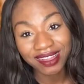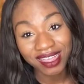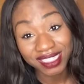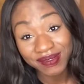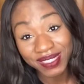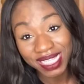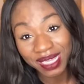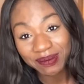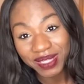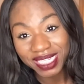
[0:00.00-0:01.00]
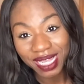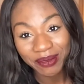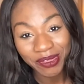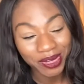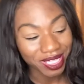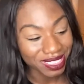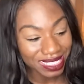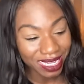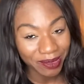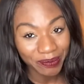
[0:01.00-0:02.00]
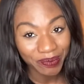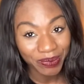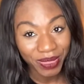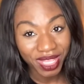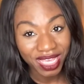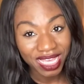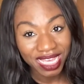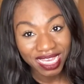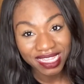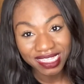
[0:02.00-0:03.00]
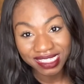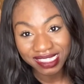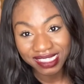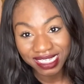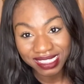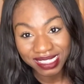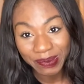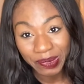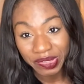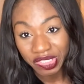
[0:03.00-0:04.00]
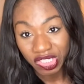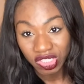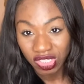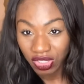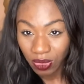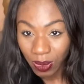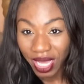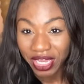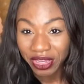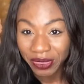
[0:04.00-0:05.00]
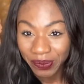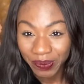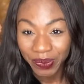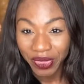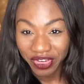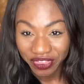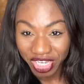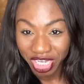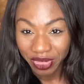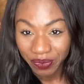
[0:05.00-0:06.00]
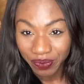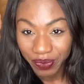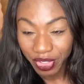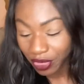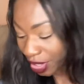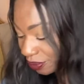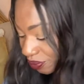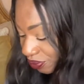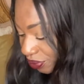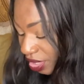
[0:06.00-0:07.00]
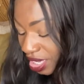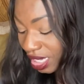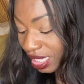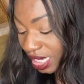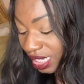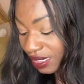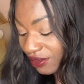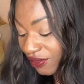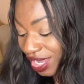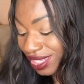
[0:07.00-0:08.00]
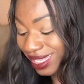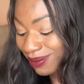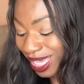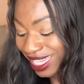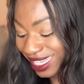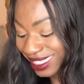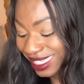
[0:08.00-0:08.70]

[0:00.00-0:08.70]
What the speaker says: lots of sleep the day before the exam. And this is just preaching to the choir over here, okay? And finally, my last